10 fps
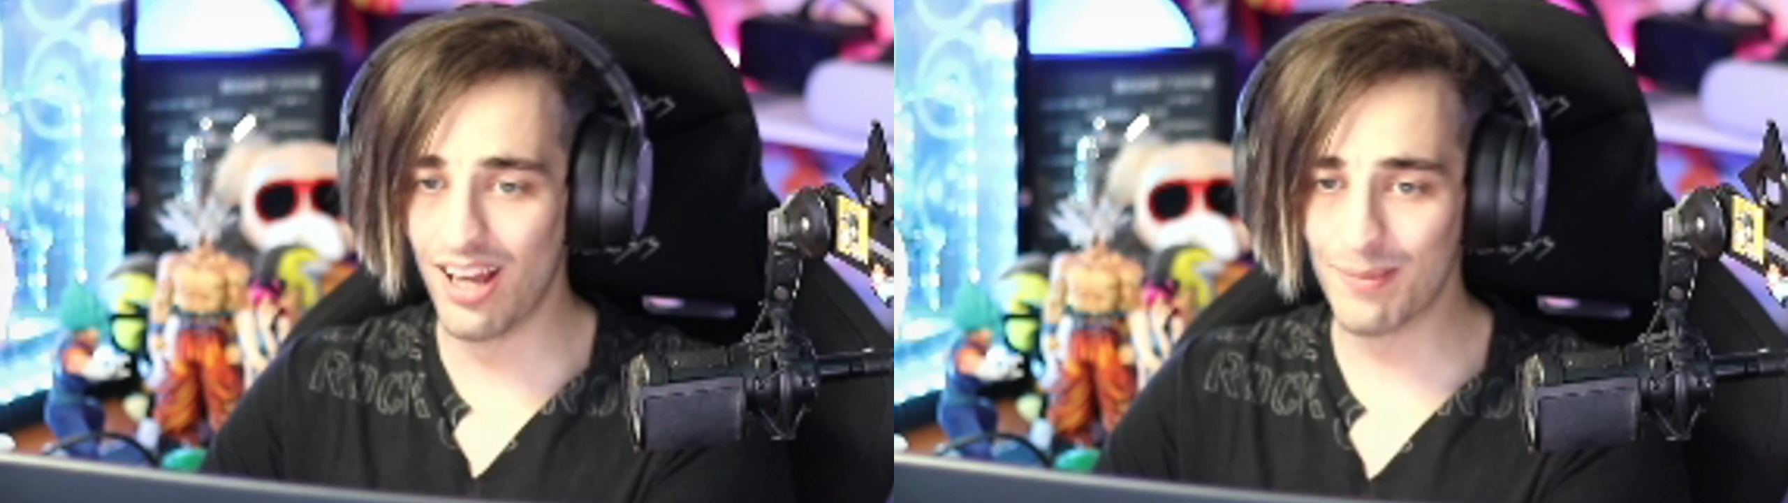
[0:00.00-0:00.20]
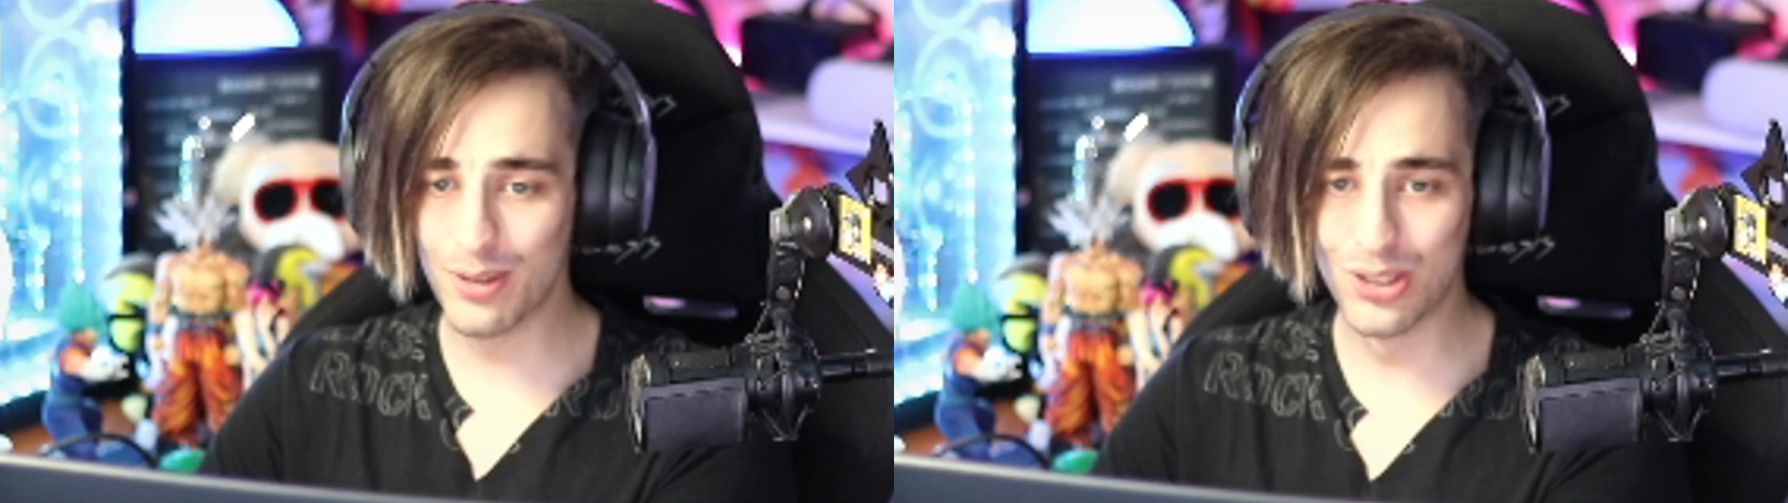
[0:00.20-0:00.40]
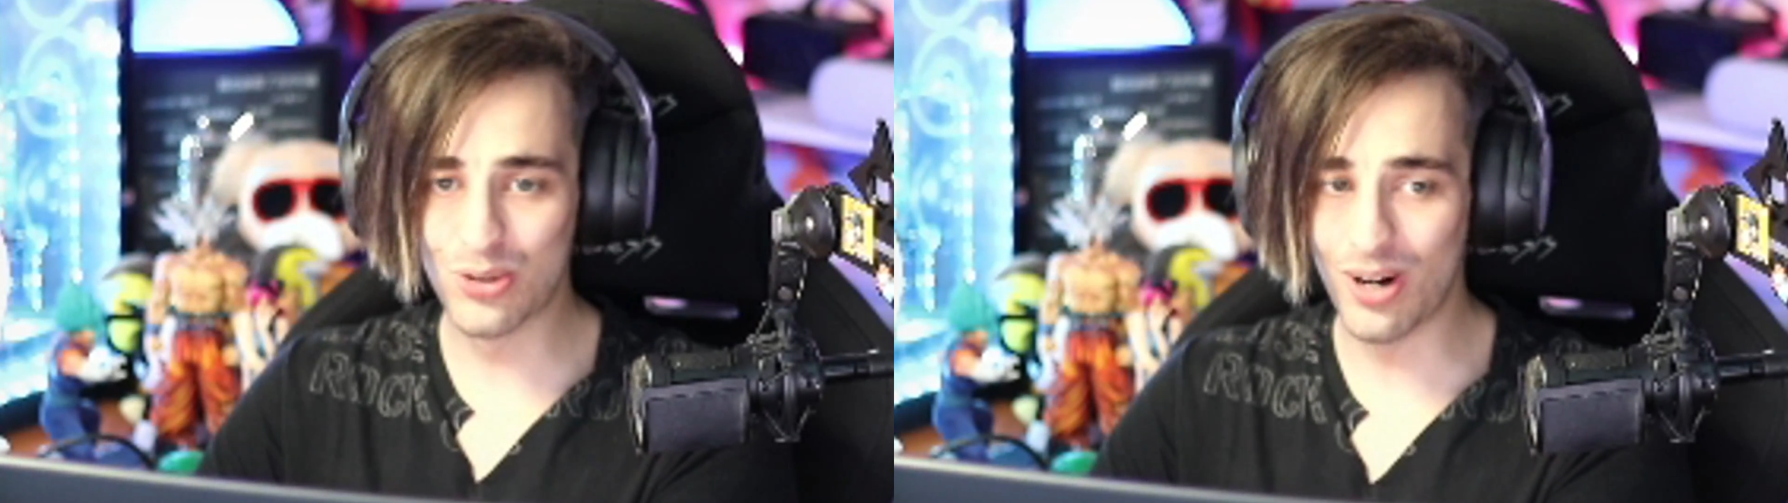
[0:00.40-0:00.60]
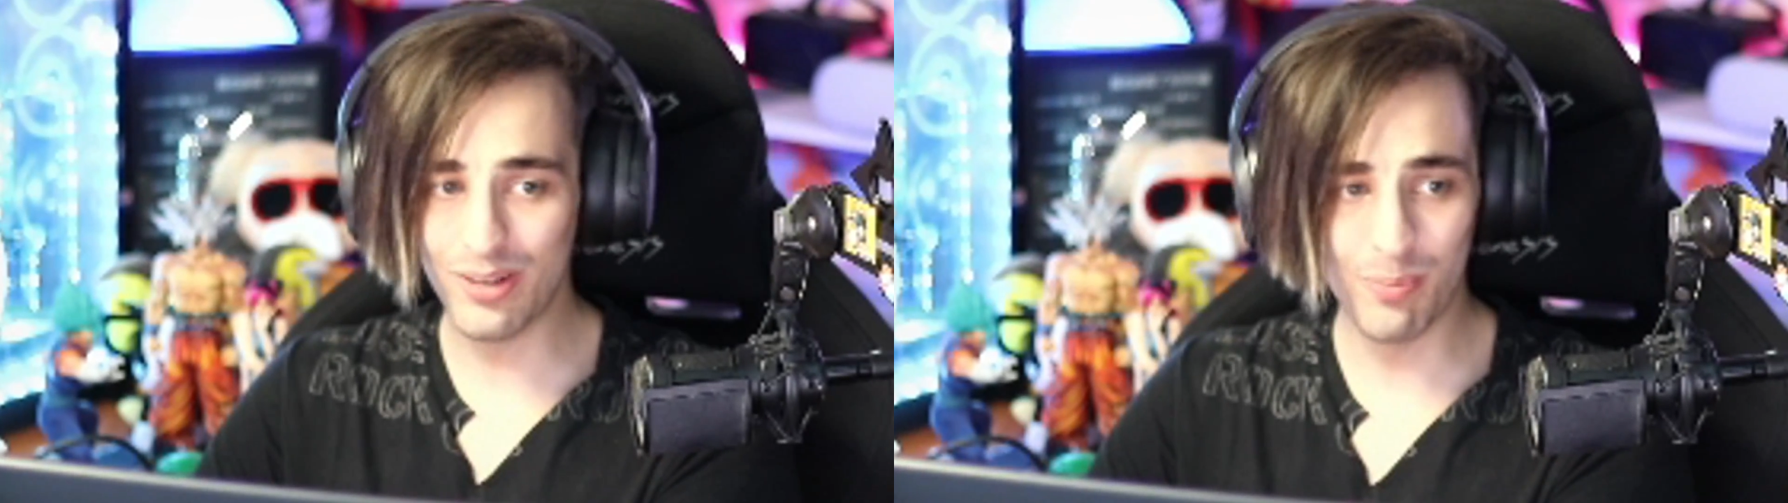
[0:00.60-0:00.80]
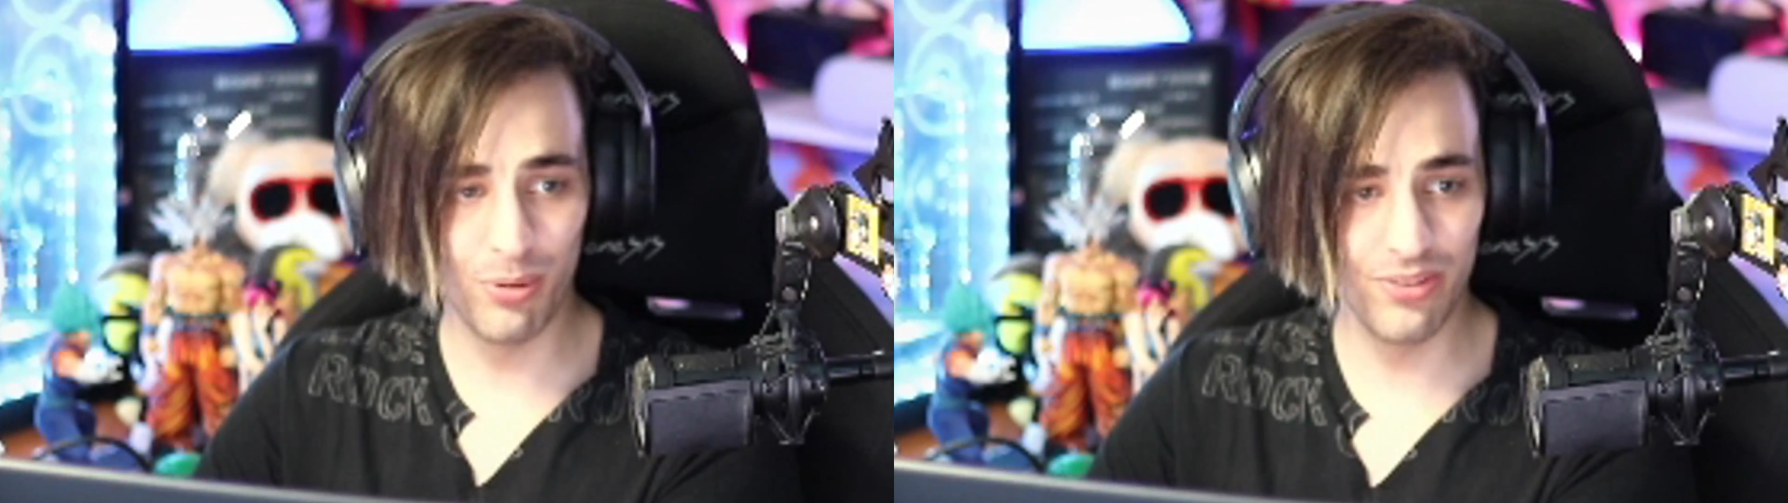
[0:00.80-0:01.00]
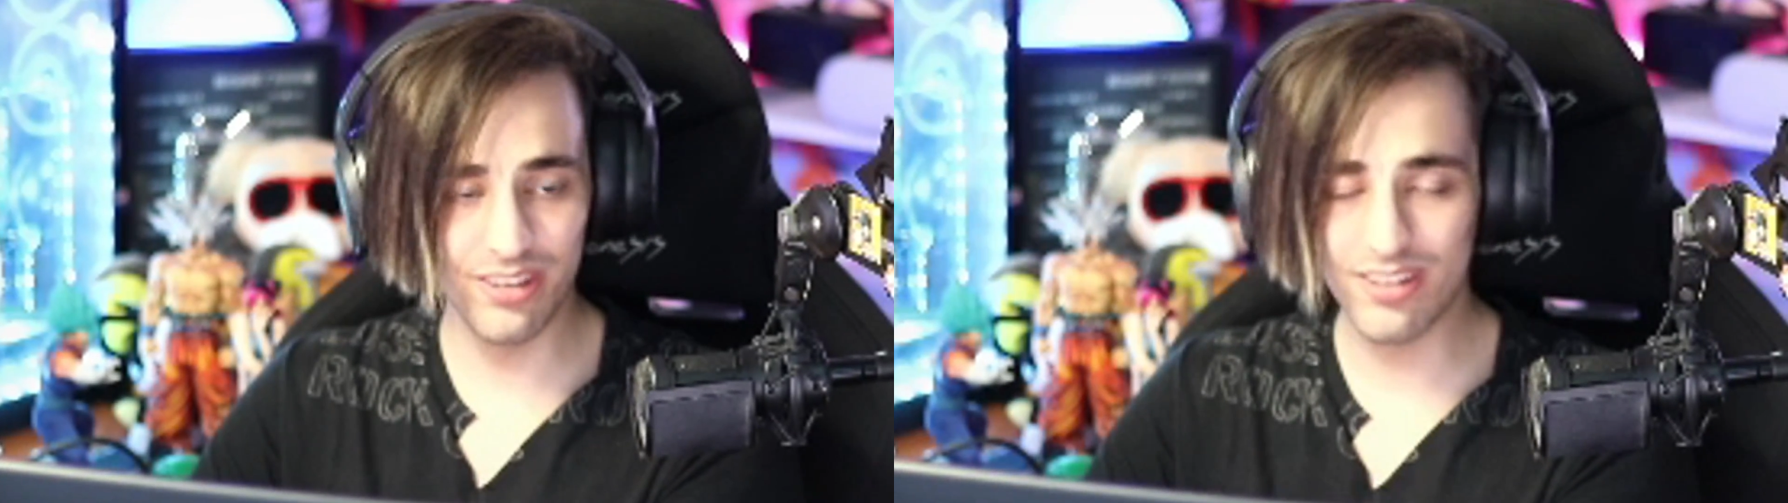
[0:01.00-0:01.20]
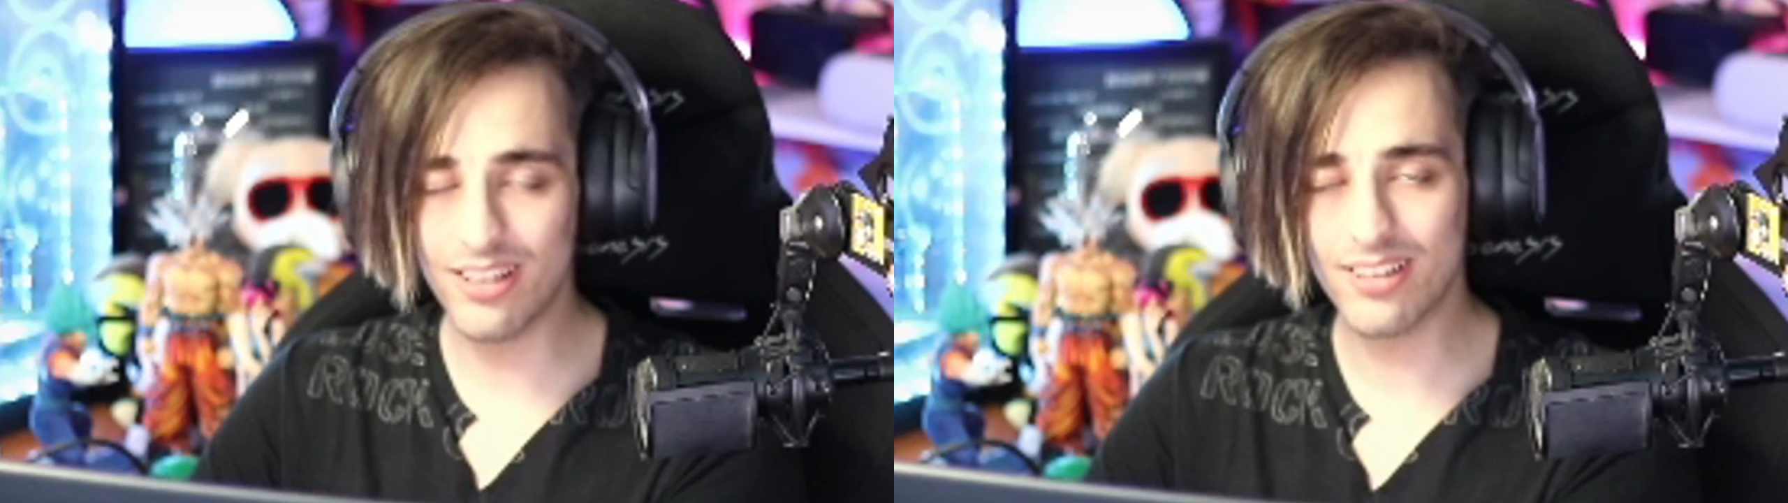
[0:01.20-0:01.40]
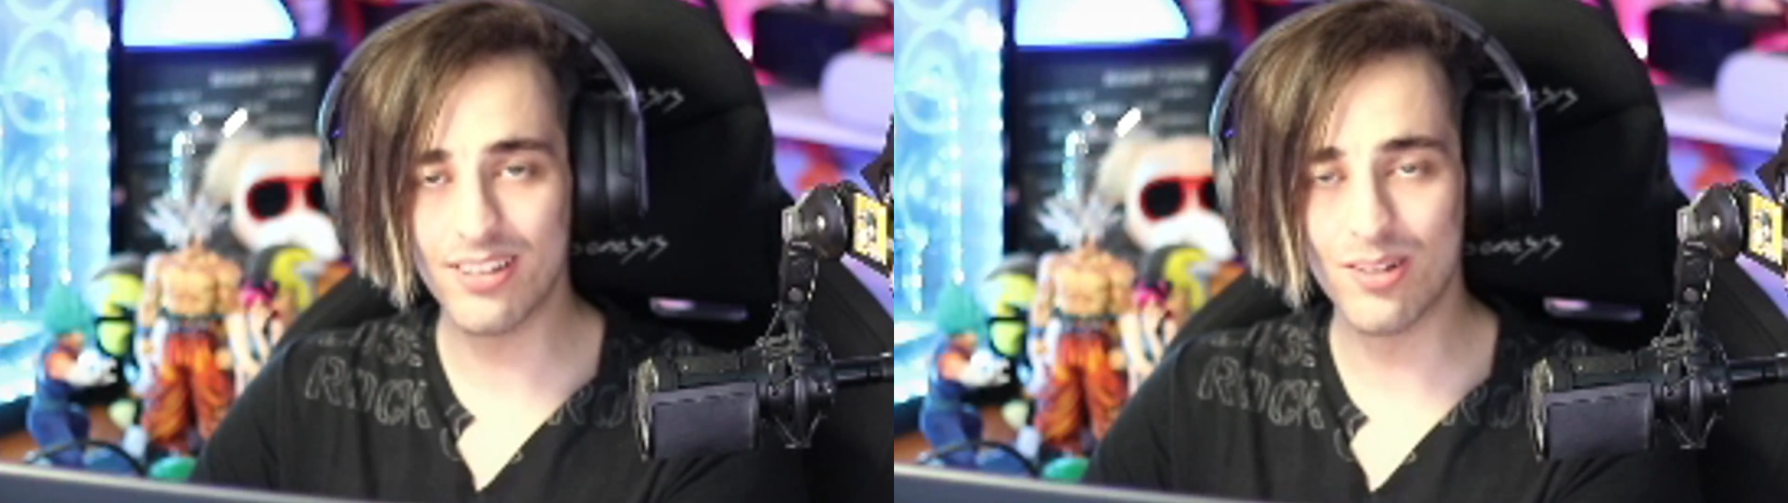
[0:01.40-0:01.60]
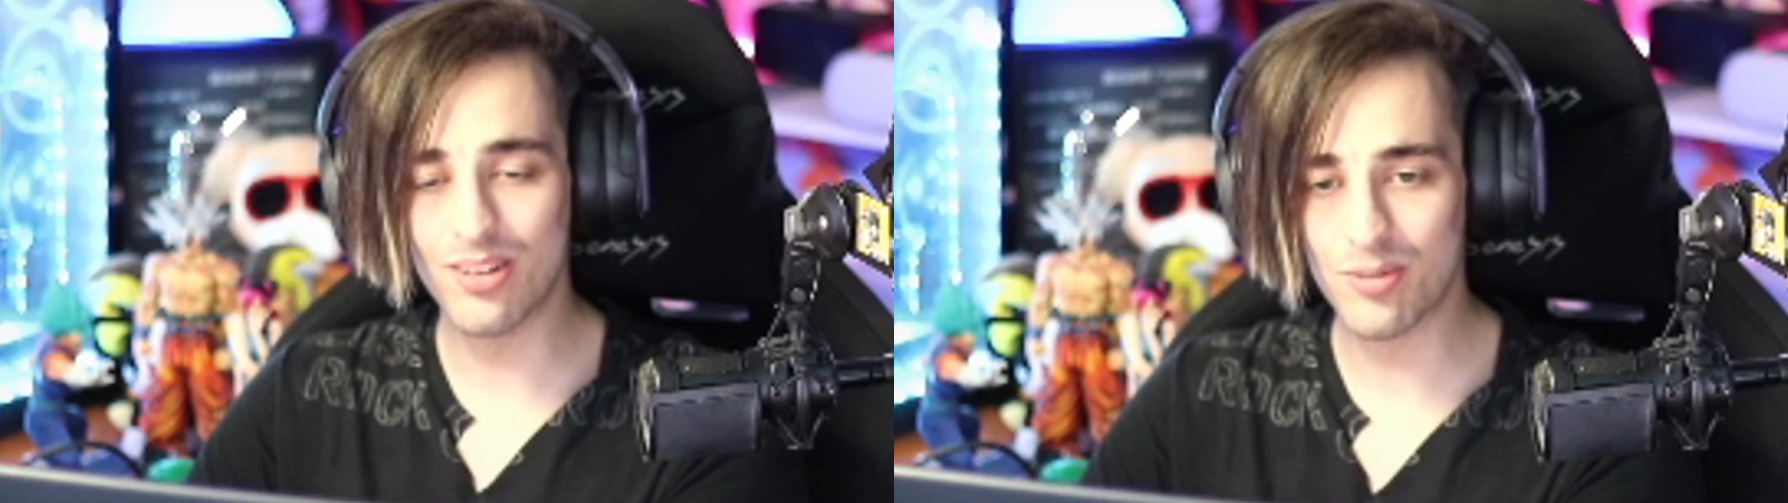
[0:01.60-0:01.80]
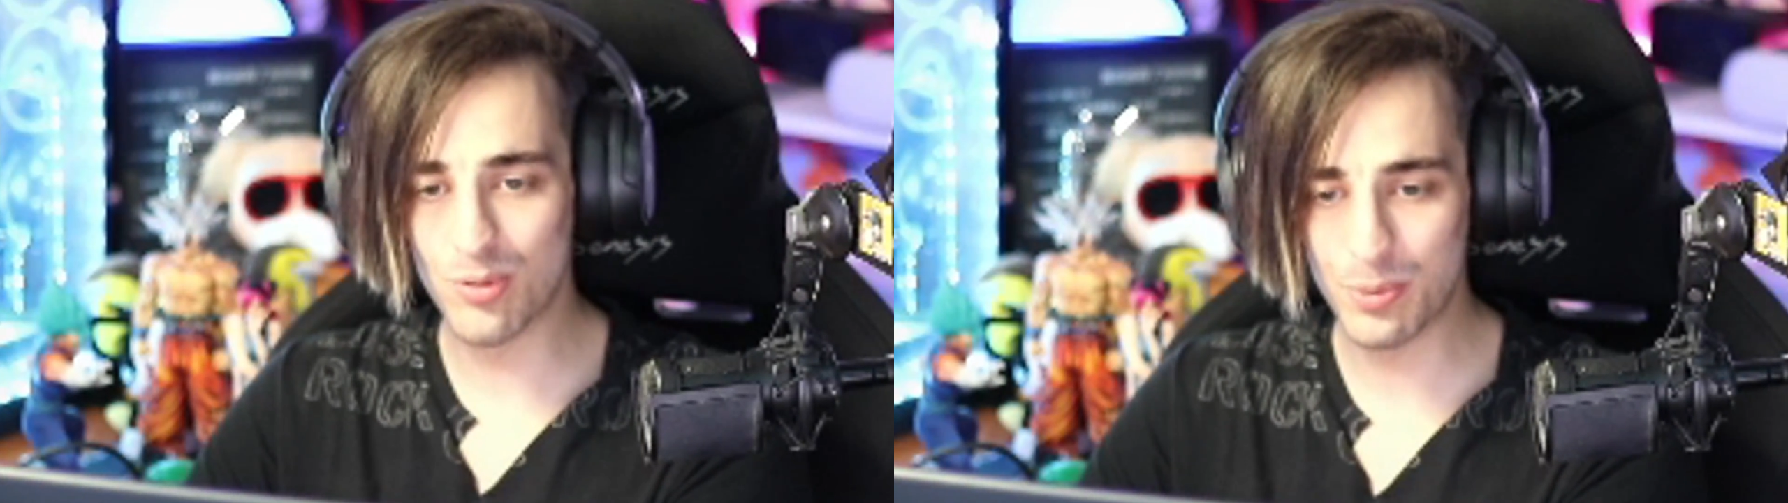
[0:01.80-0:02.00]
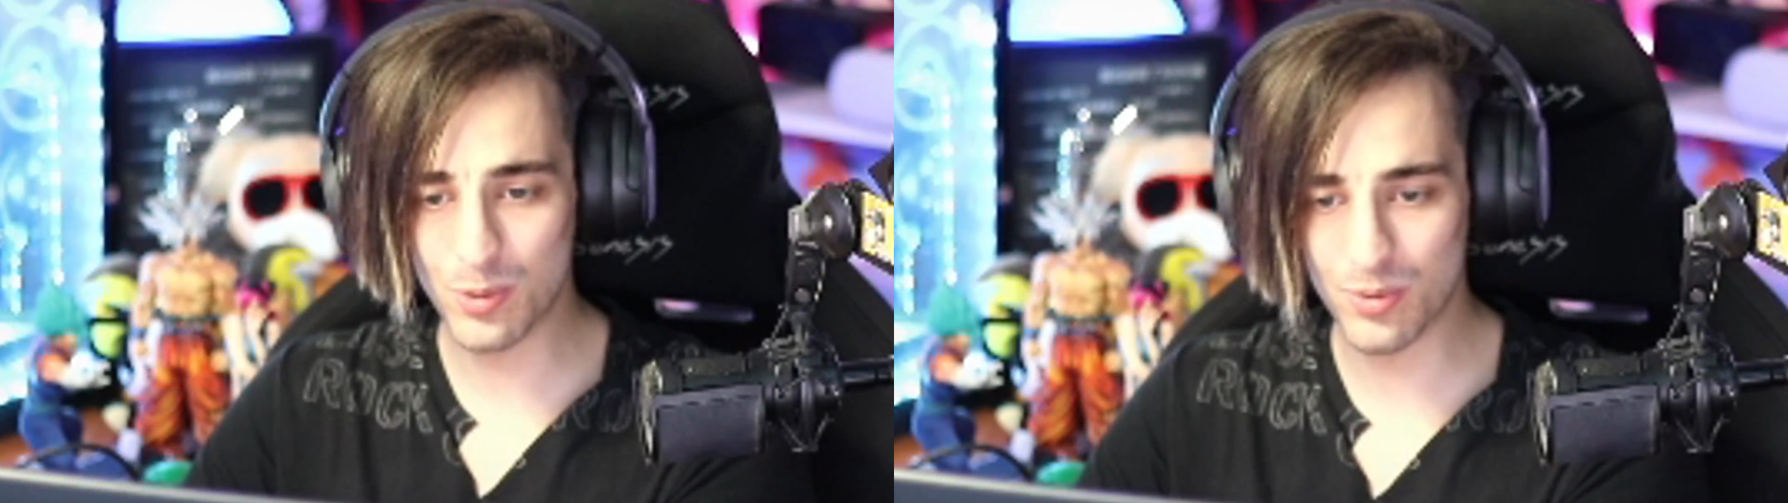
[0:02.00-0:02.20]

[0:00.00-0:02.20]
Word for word: I'm gonna try to put these links in the description or